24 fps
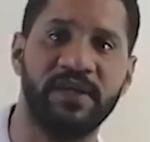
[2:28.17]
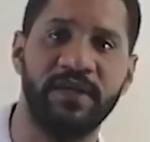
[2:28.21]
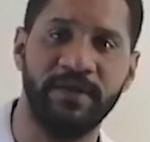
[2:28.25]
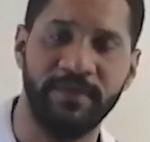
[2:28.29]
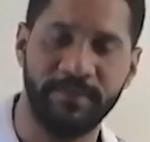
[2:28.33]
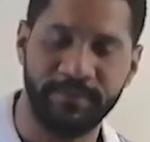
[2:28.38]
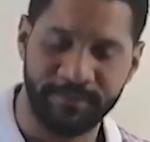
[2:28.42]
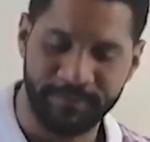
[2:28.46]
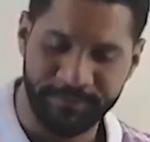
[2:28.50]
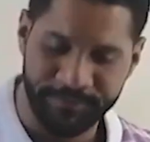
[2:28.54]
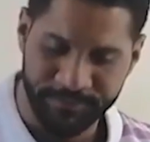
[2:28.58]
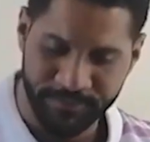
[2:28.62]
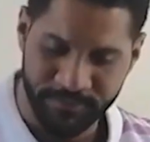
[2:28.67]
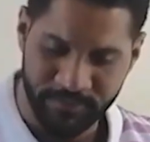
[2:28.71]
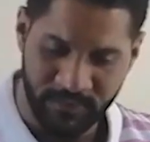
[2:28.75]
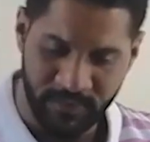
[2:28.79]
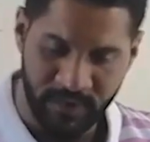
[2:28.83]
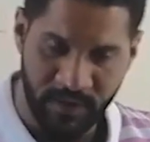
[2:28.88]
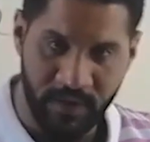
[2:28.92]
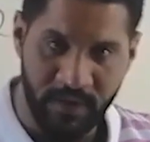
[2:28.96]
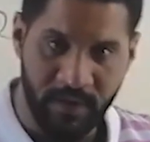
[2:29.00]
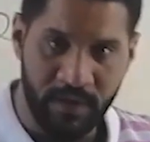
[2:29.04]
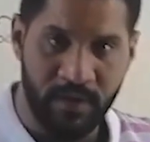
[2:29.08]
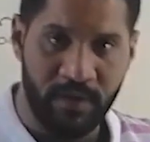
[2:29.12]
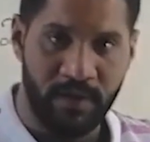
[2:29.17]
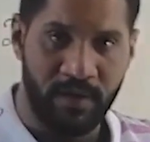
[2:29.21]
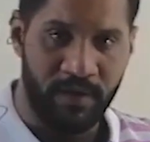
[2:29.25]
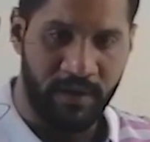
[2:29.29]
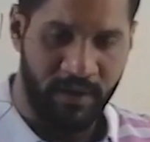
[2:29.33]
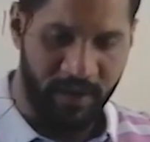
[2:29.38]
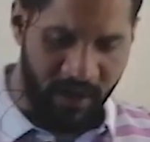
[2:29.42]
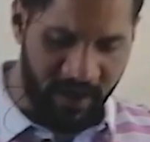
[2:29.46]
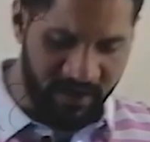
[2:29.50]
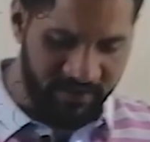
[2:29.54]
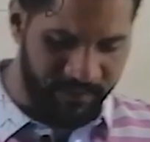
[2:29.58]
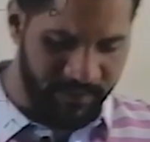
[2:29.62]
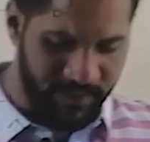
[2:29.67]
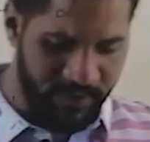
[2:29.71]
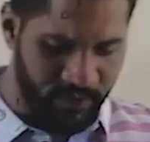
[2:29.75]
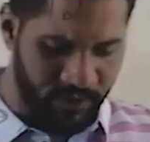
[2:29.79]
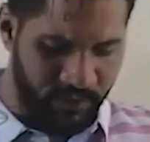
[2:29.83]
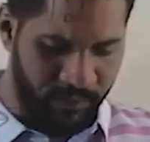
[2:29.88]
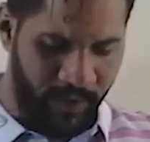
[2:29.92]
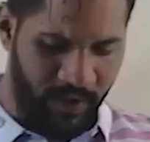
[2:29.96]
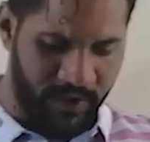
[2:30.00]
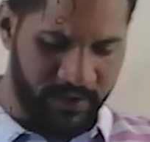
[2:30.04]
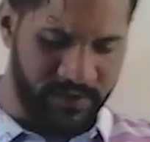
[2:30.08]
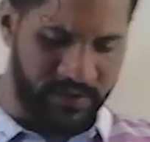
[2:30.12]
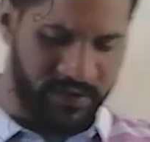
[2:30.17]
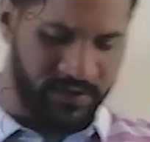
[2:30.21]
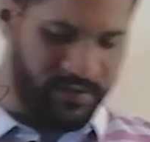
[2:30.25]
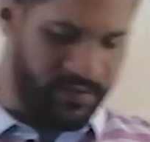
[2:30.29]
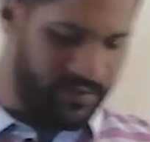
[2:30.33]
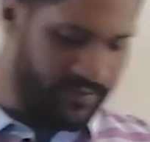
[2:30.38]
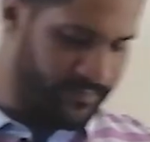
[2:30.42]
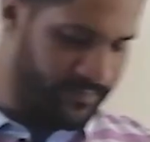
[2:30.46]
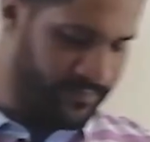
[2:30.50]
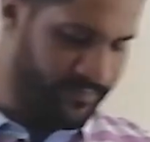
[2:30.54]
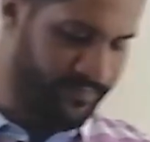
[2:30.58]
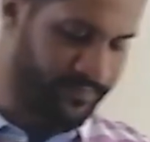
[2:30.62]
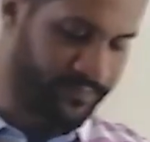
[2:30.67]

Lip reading: see, he gave me two boxes,